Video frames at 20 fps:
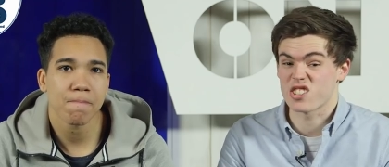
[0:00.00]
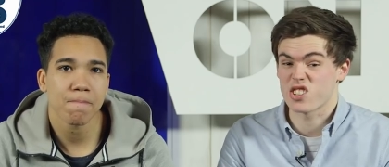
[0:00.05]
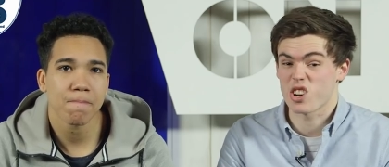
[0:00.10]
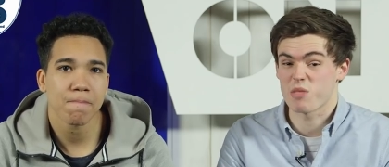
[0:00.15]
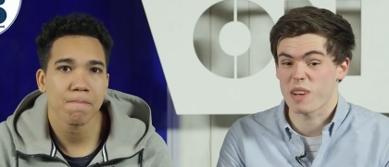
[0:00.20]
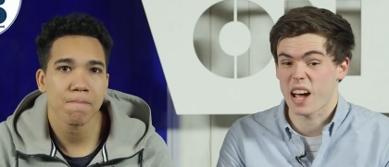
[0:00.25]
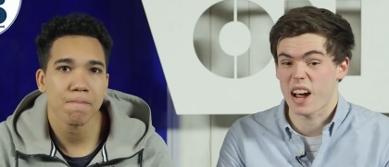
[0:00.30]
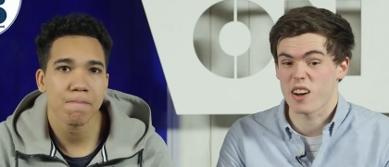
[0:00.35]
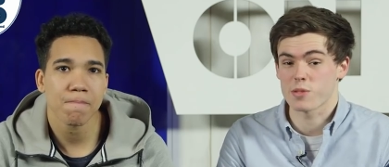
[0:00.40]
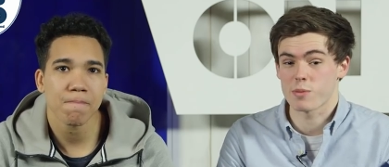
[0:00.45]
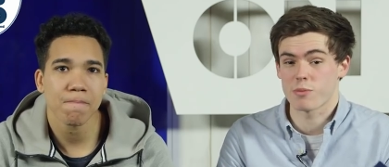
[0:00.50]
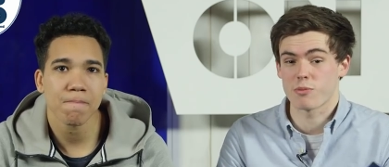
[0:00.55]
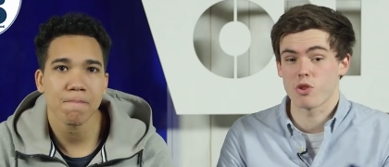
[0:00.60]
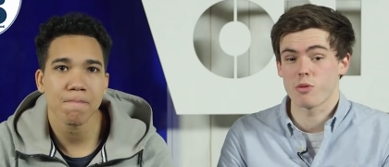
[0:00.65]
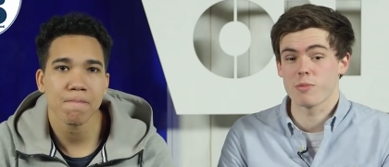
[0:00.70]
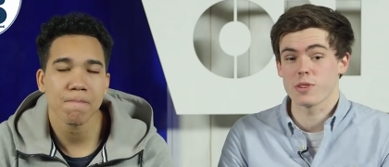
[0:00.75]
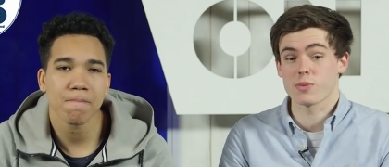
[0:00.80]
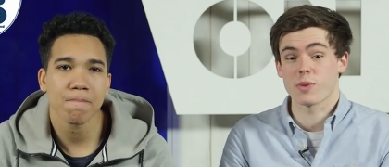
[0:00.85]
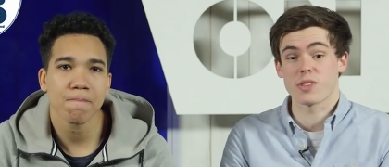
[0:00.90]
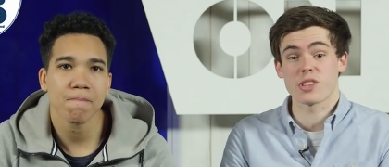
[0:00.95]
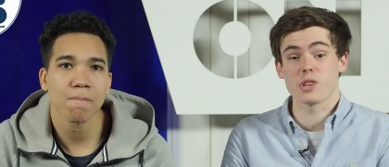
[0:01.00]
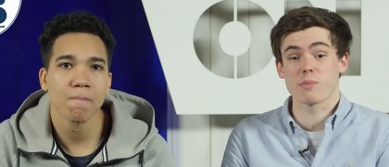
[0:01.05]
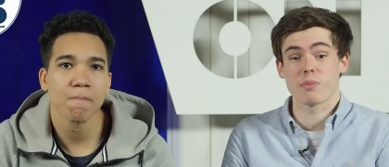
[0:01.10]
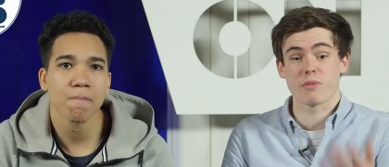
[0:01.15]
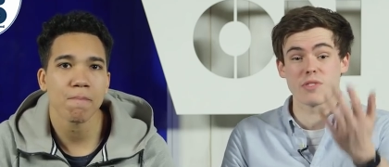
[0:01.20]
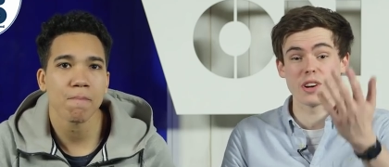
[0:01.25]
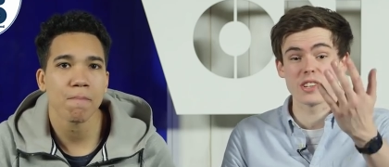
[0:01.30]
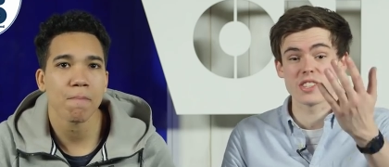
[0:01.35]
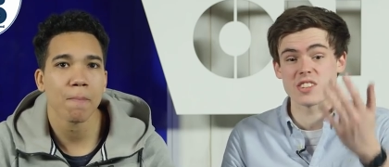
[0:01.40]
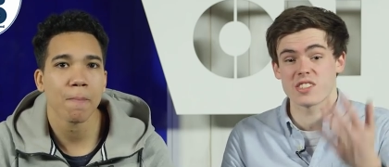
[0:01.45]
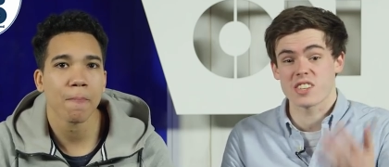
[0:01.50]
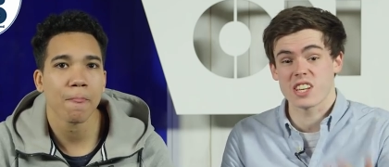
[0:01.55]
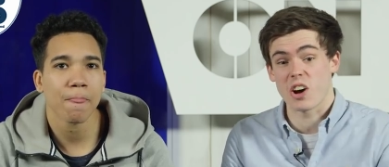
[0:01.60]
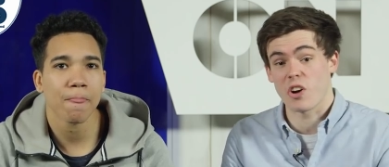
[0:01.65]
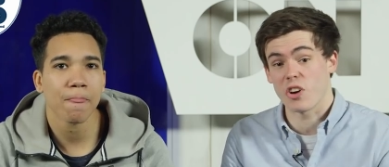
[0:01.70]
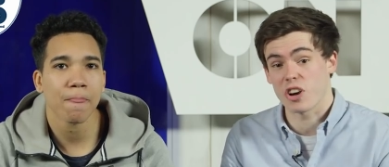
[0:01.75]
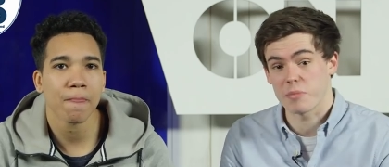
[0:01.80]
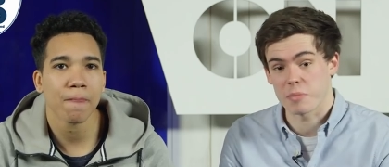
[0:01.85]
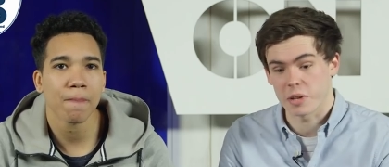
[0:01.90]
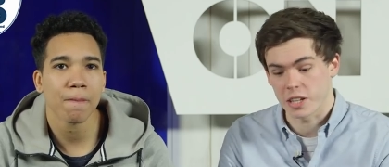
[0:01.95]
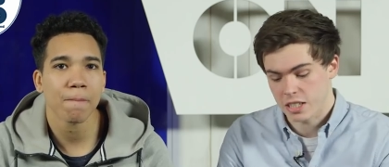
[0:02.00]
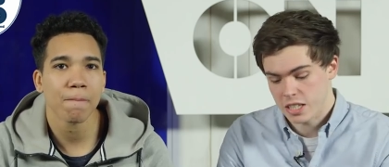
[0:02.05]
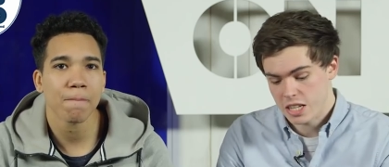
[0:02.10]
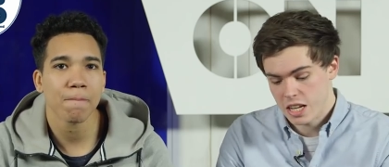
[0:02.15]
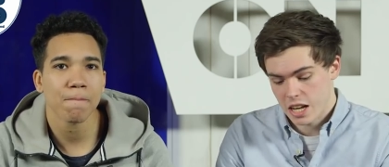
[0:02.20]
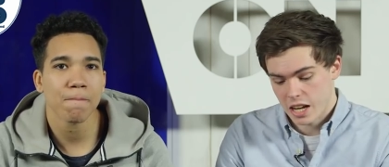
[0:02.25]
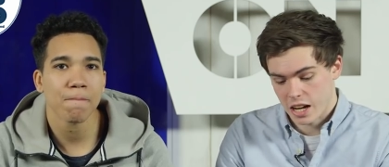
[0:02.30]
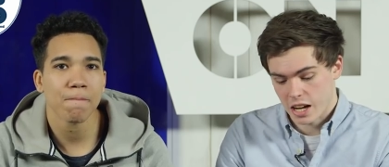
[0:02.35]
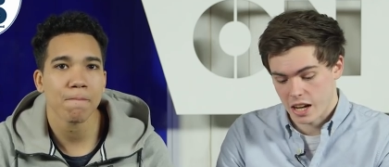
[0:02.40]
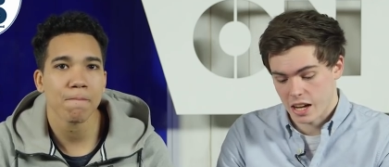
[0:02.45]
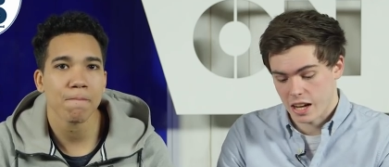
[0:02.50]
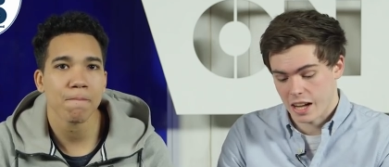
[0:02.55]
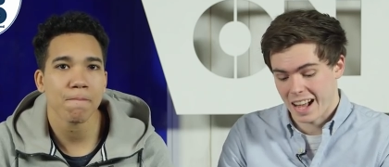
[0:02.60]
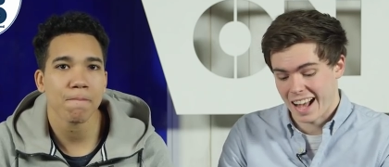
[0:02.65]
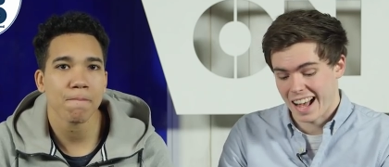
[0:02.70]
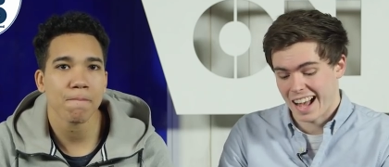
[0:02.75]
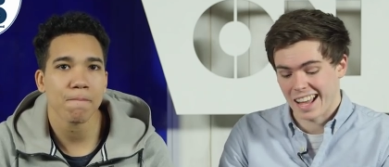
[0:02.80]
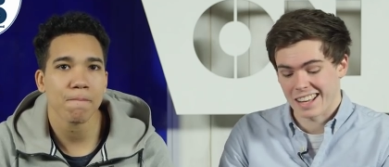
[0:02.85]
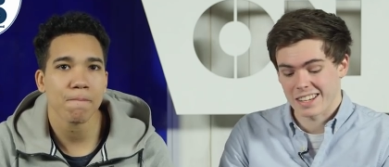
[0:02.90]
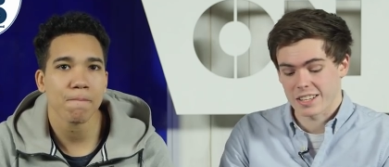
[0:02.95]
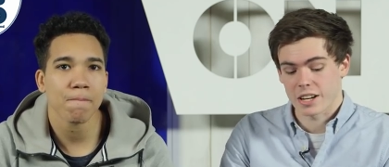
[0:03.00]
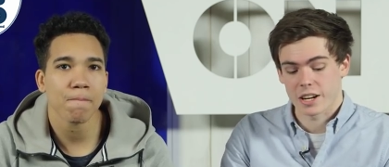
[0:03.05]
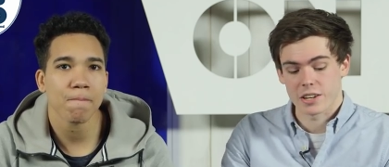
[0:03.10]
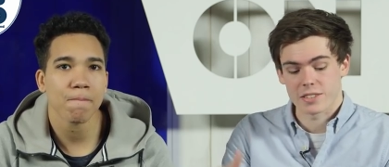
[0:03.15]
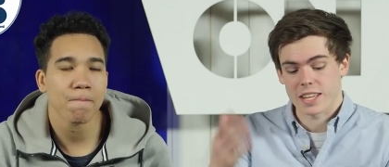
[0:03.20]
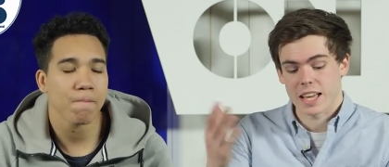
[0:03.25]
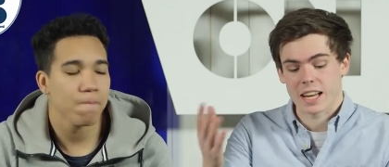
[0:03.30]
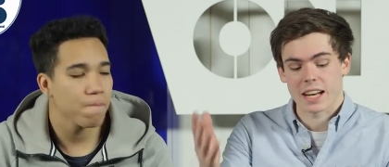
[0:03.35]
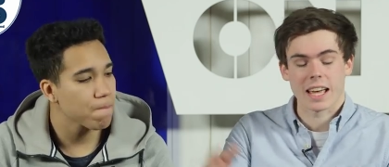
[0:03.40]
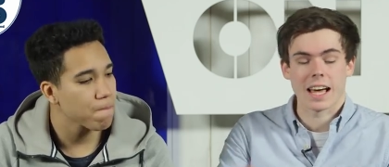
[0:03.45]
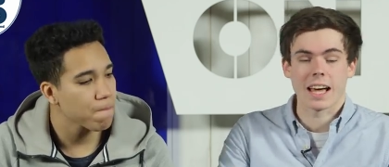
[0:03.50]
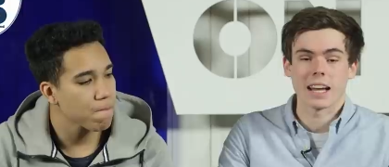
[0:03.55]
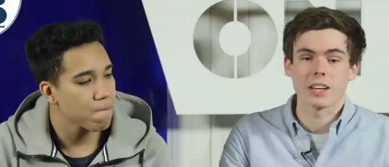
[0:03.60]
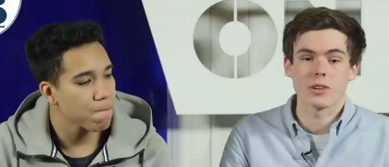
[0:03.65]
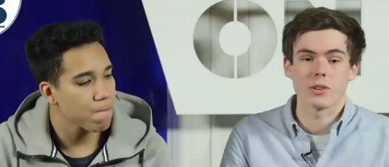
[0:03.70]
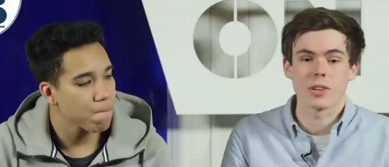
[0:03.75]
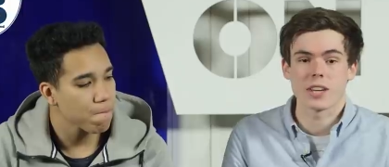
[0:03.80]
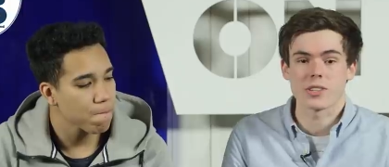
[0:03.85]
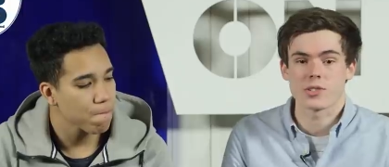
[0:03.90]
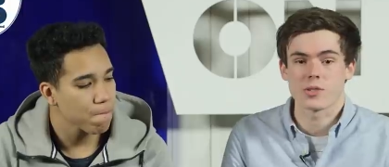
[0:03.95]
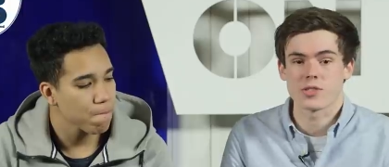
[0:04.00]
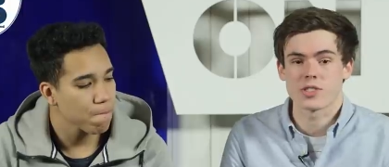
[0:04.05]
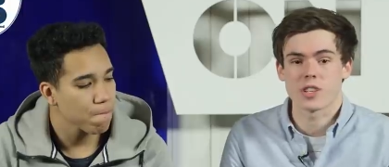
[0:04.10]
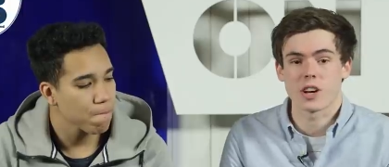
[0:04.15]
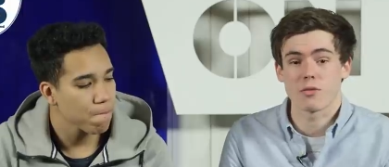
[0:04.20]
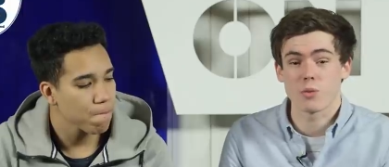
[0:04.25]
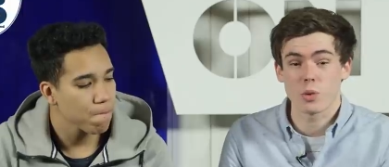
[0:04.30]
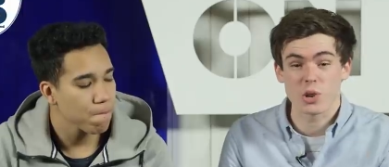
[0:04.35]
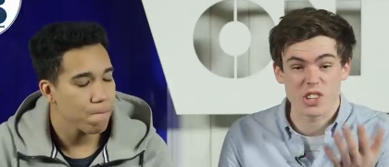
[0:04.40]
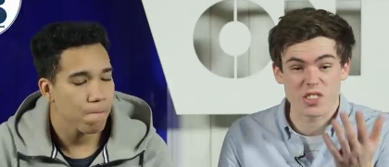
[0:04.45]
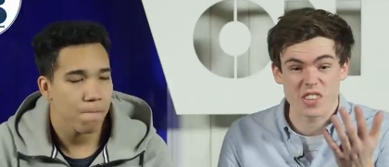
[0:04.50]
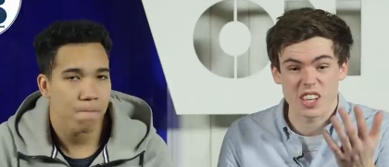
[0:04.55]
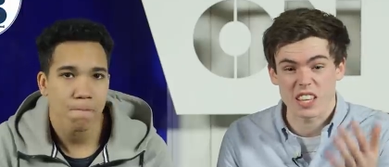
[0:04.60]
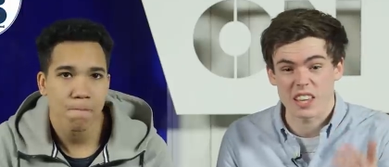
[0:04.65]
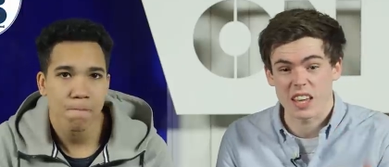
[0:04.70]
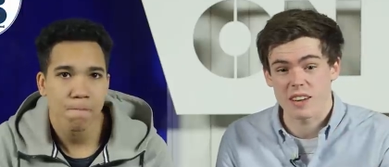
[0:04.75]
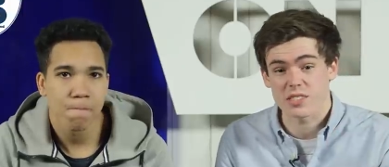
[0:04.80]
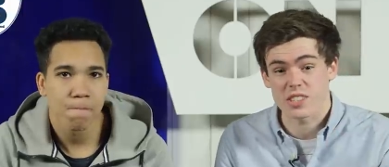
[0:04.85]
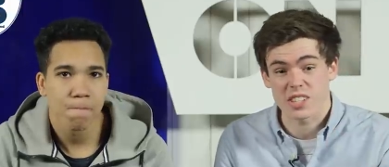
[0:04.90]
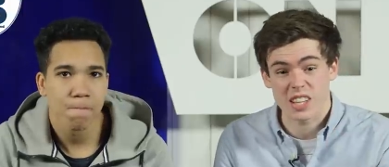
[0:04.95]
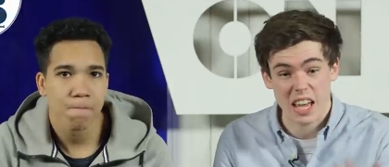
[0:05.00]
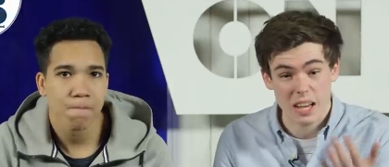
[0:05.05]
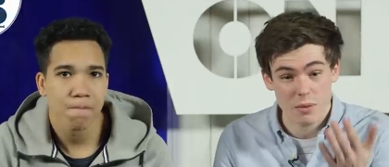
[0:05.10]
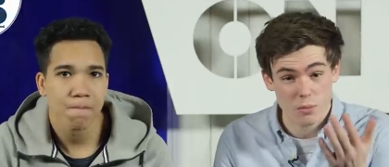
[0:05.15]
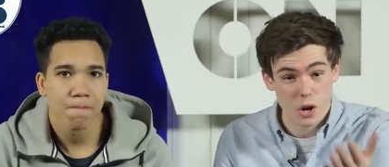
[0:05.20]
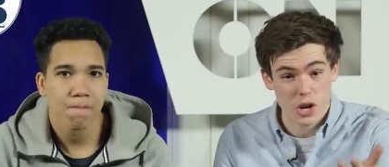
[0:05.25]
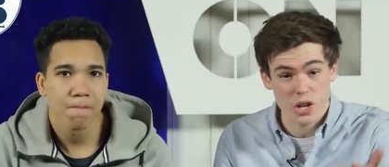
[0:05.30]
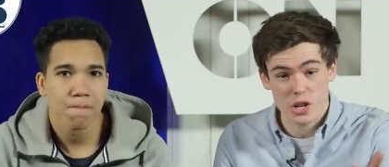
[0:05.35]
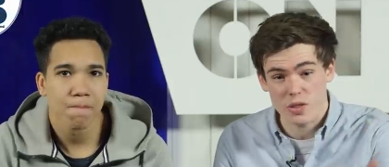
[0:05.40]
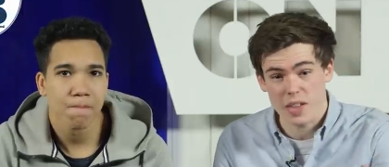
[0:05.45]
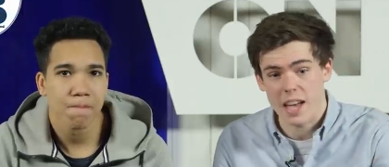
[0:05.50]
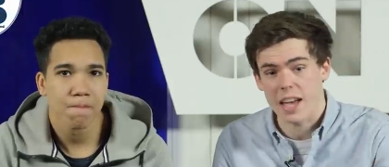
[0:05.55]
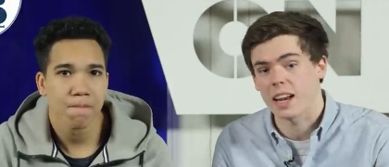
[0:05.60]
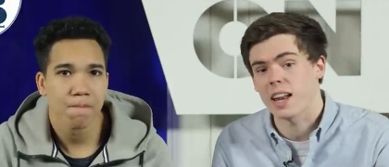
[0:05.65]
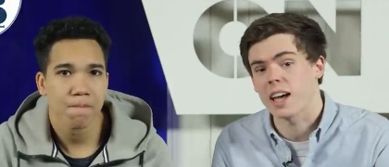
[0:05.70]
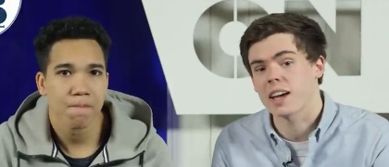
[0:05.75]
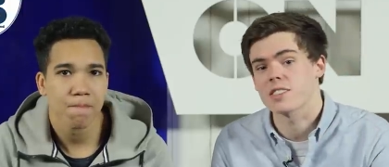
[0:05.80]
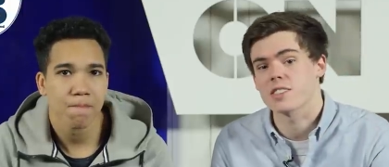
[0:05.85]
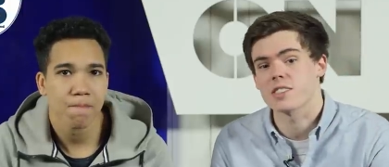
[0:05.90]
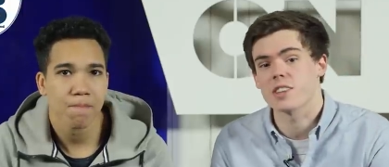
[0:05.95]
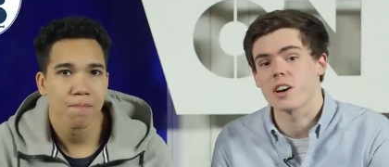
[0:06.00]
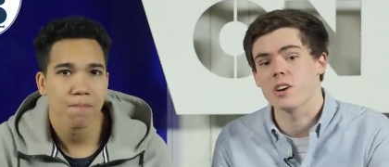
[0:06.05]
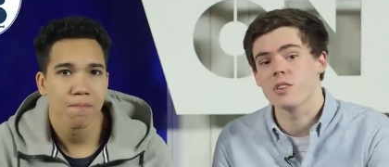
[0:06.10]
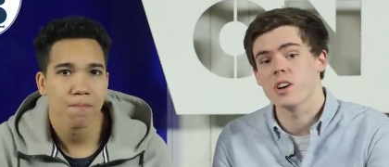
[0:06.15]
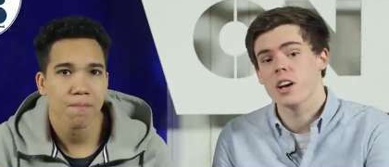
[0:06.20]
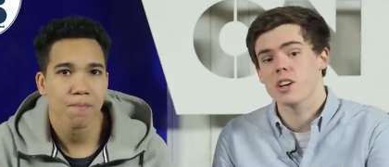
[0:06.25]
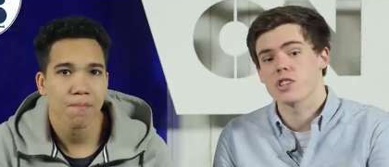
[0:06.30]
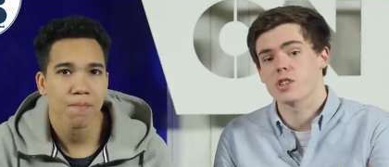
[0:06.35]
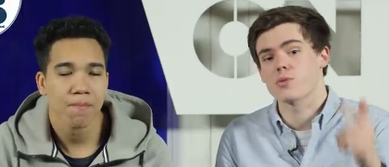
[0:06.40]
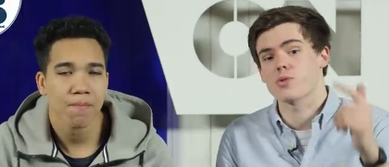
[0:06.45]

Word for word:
Speaker 1: a Tom Carroll's performance, whether you'd prefer to see Onomah uh, and you know Dele Alli, all that sort of stuff. What did you think of the Everton game? Were you there? Let us know.